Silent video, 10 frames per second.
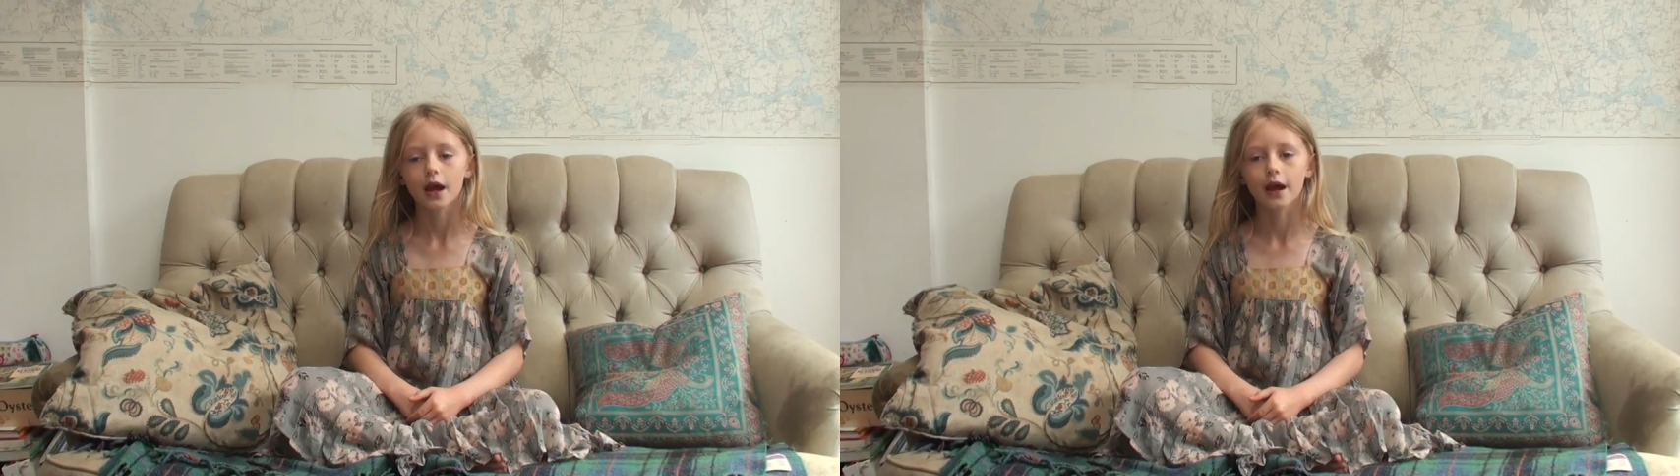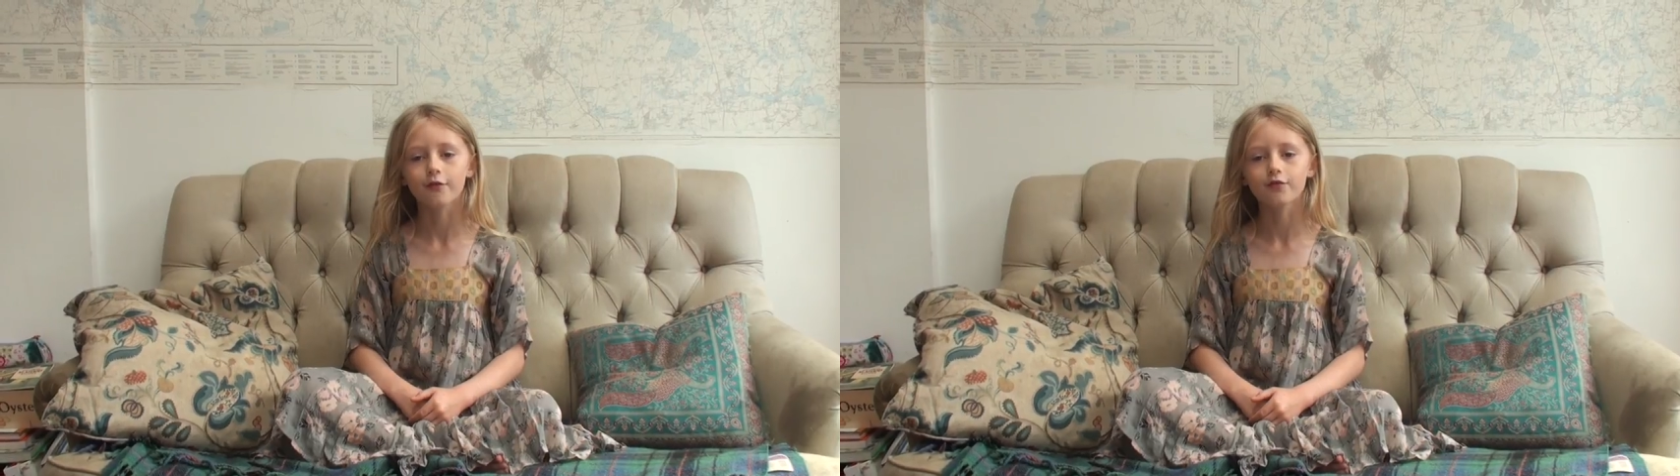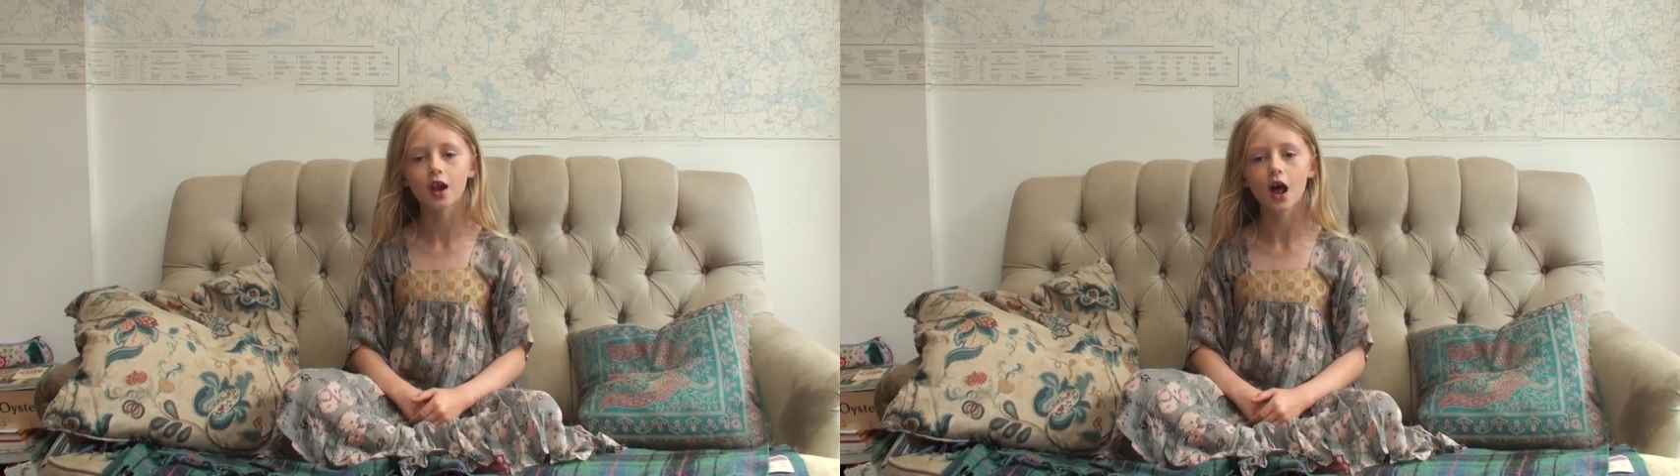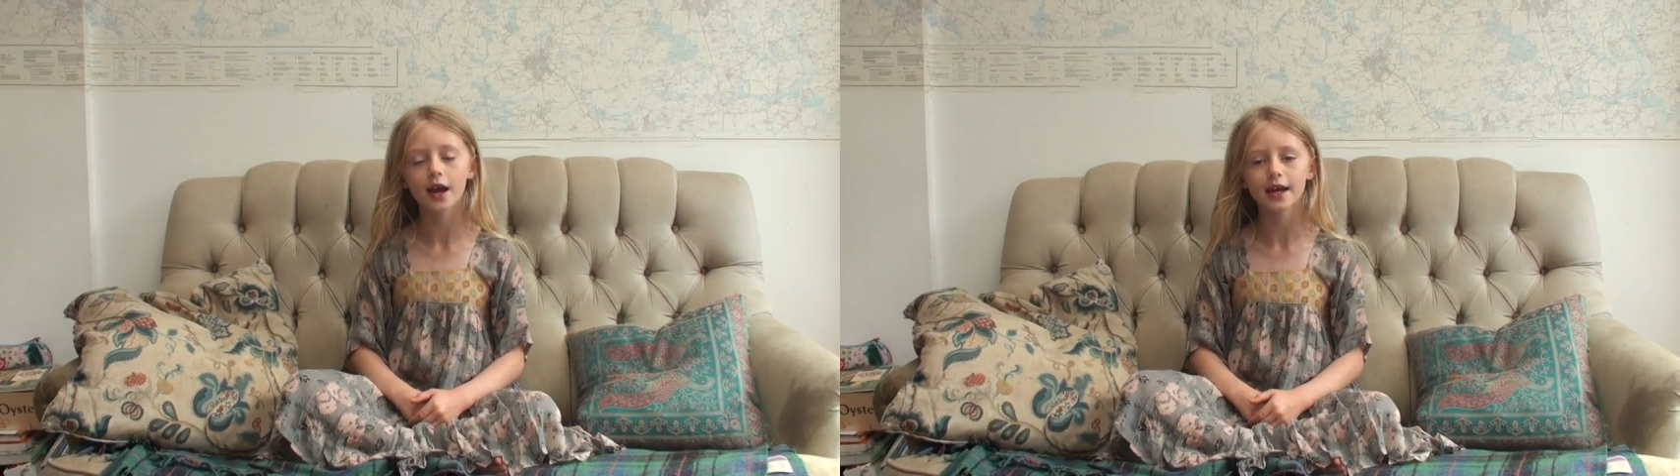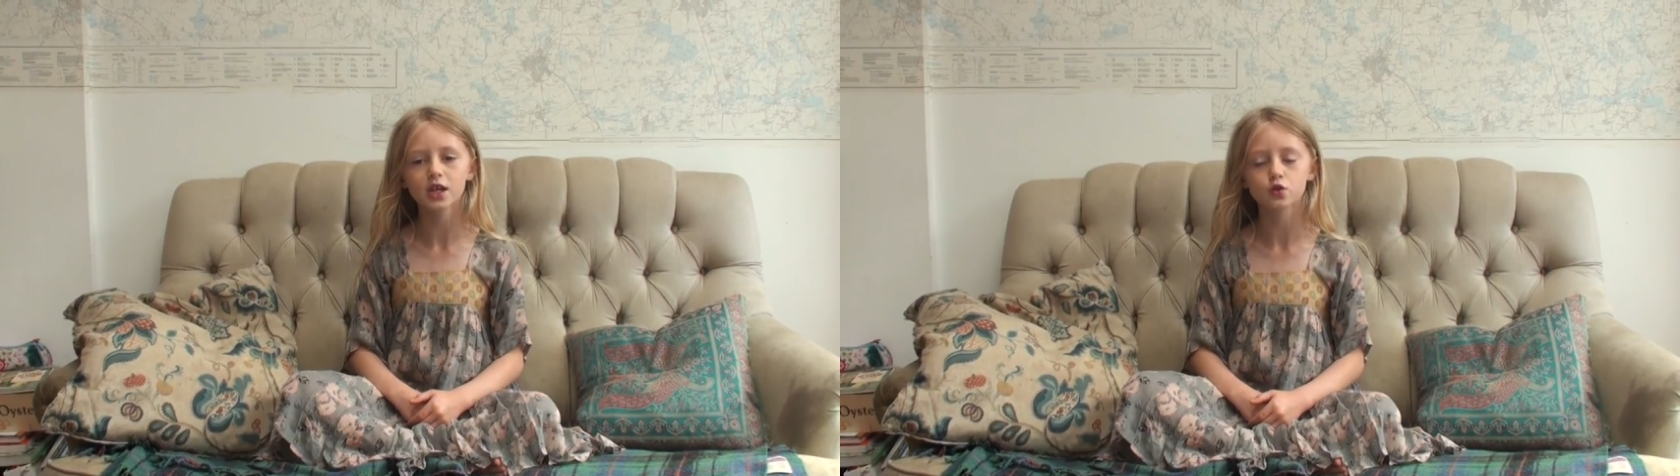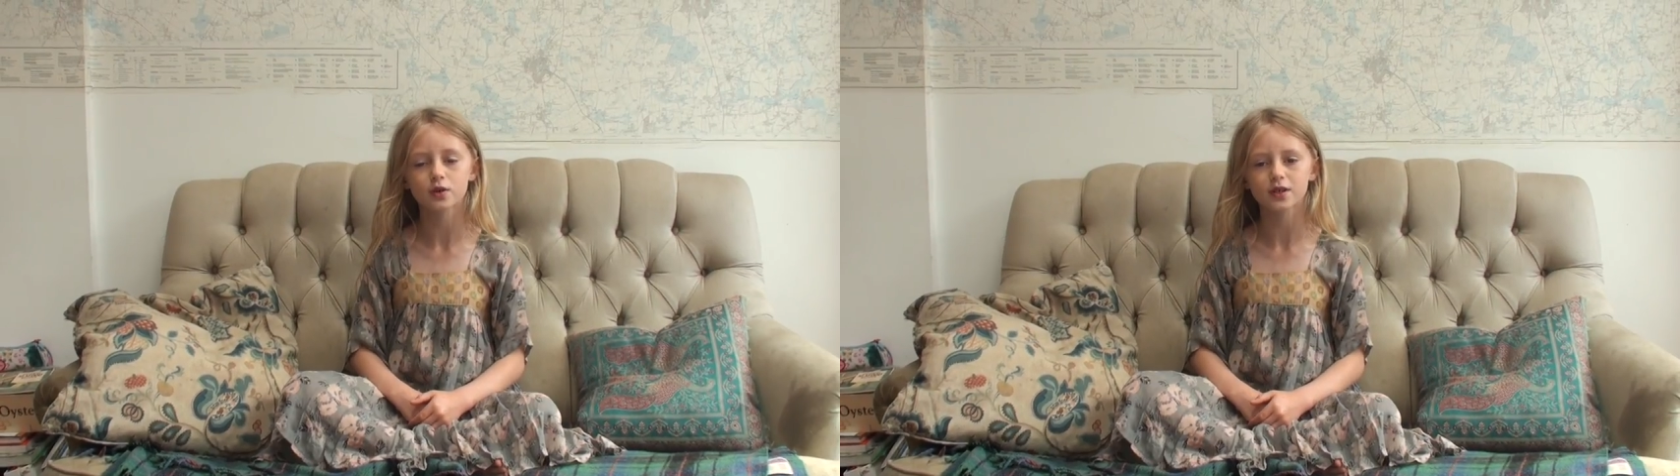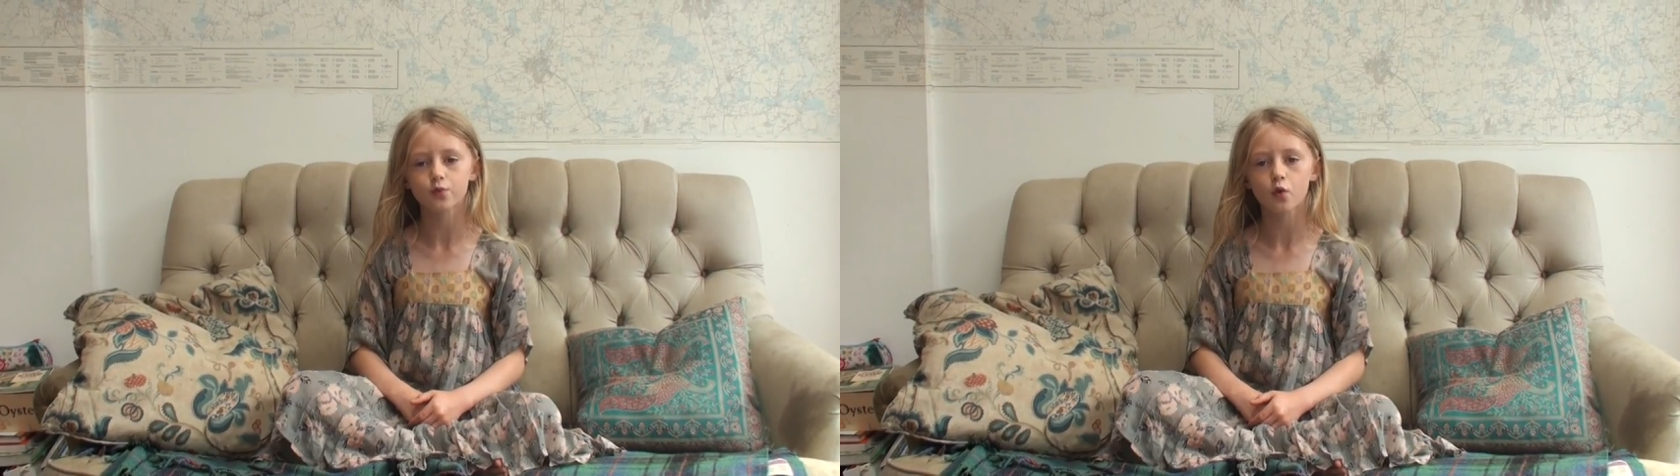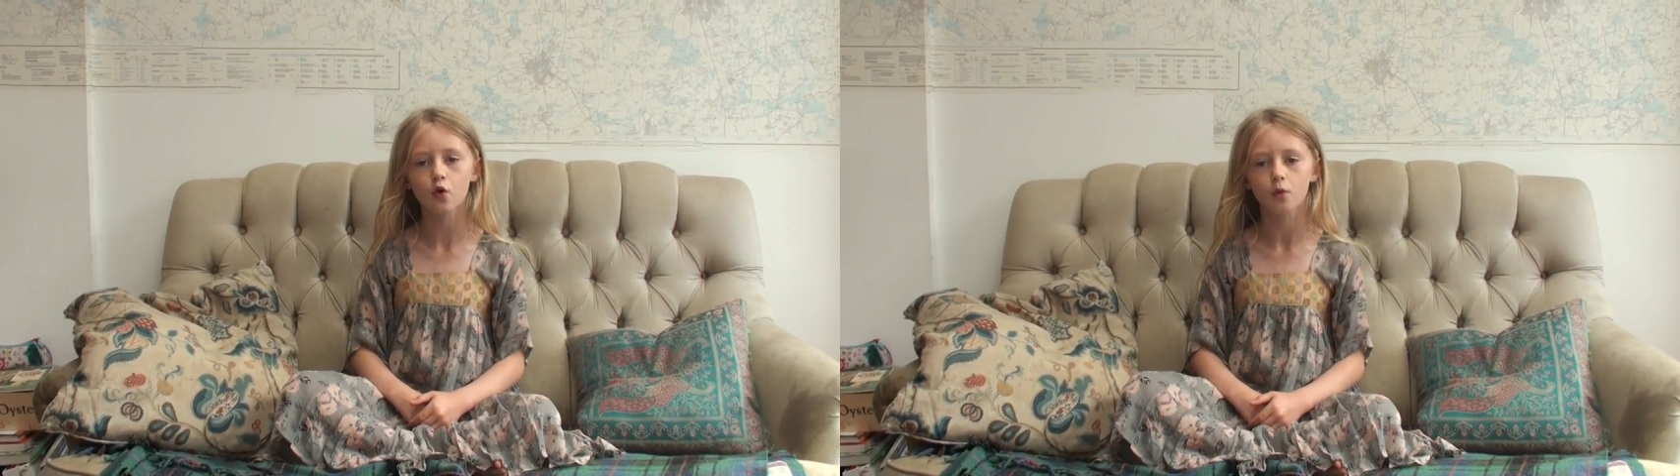if the lining's wet
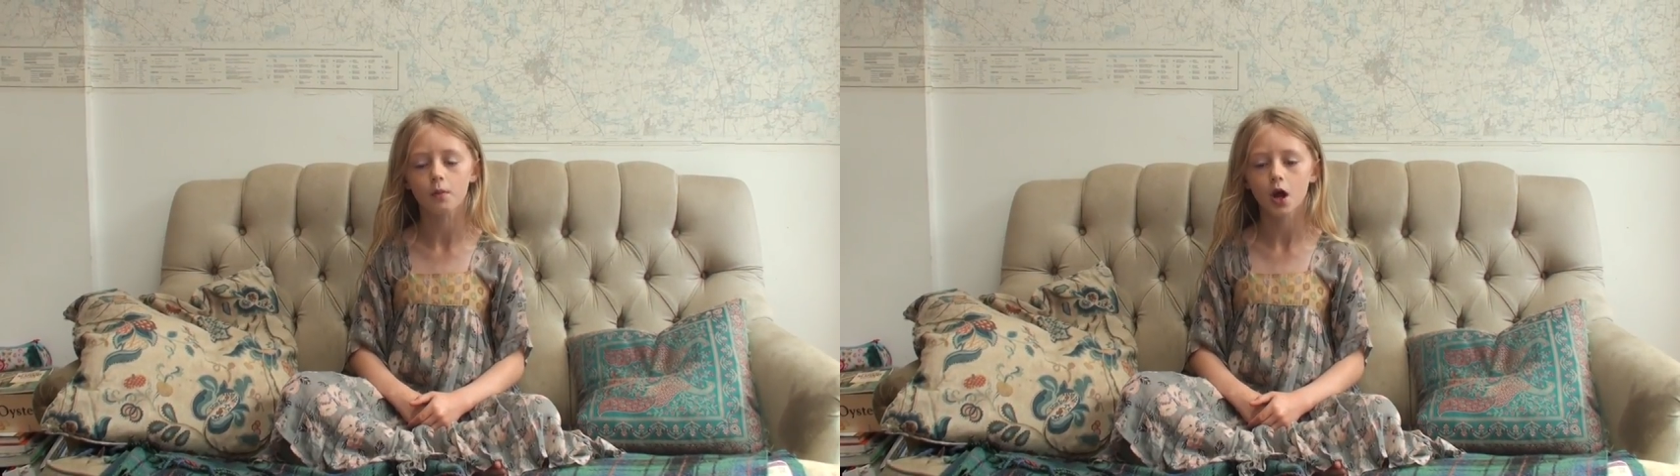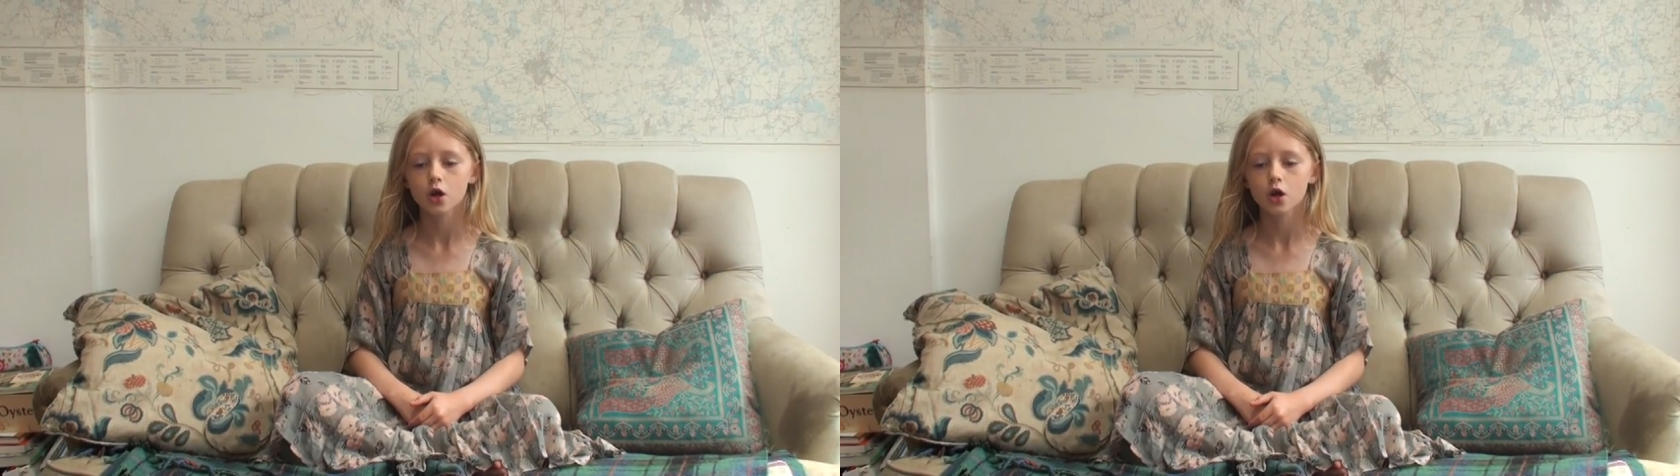and warm,